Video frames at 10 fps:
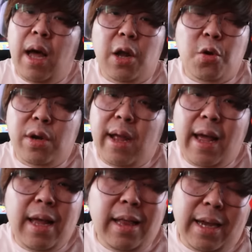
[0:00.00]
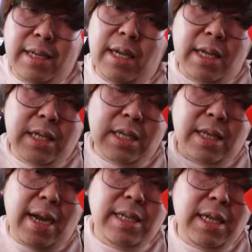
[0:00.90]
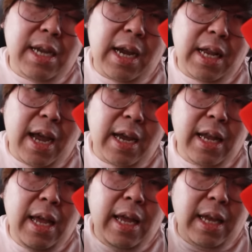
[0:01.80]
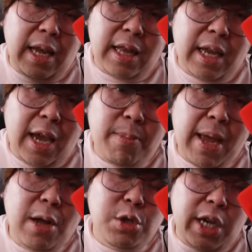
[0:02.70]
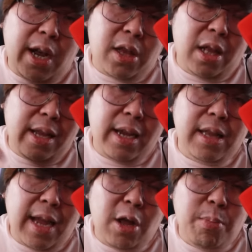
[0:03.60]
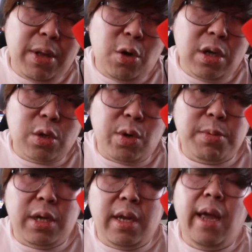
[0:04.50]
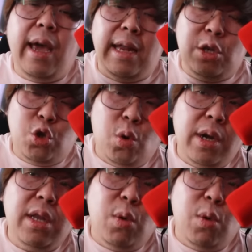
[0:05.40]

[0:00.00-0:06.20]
Other than that, like I said, this is $19.99. Get the game now. Check out the link down below in the description and enjoy the